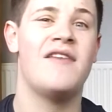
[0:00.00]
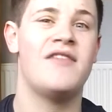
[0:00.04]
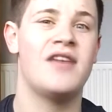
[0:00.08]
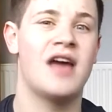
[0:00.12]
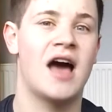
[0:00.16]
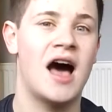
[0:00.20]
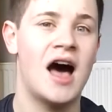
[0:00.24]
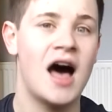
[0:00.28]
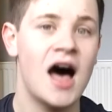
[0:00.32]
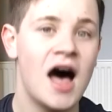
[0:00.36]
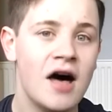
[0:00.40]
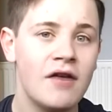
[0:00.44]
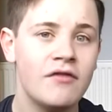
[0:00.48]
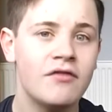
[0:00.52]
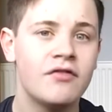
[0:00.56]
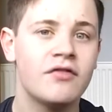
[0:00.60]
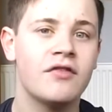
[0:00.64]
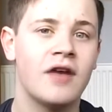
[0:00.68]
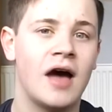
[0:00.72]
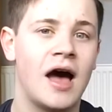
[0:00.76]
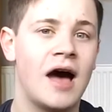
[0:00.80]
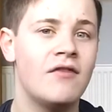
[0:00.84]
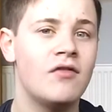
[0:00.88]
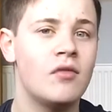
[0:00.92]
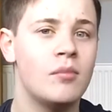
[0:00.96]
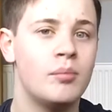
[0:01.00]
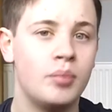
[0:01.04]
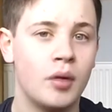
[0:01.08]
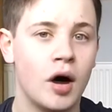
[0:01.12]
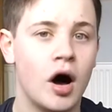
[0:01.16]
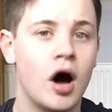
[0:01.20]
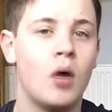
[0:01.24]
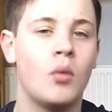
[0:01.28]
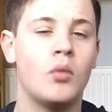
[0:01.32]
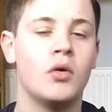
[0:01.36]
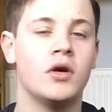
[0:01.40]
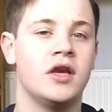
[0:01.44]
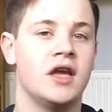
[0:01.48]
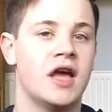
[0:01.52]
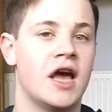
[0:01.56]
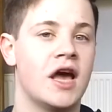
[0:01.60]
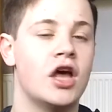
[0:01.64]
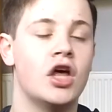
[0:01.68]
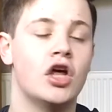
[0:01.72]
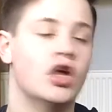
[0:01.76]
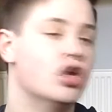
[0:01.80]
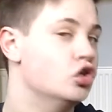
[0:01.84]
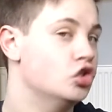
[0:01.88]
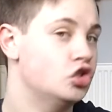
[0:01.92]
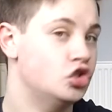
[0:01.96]
you haven't bought one yet,
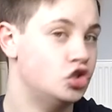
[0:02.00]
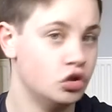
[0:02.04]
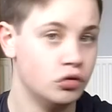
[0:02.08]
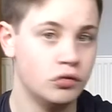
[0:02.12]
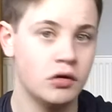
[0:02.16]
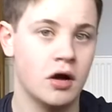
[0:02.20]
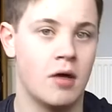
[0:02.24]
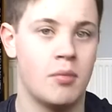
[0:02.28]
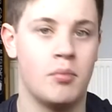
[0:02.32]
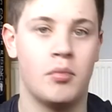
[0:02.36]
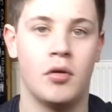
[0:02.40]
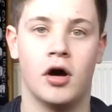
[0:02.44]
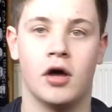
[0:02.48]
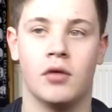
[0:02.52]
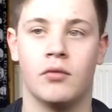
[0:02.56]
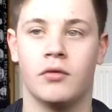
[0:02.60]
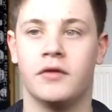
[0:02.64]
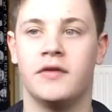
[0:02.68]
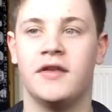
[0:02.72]
do not buy one.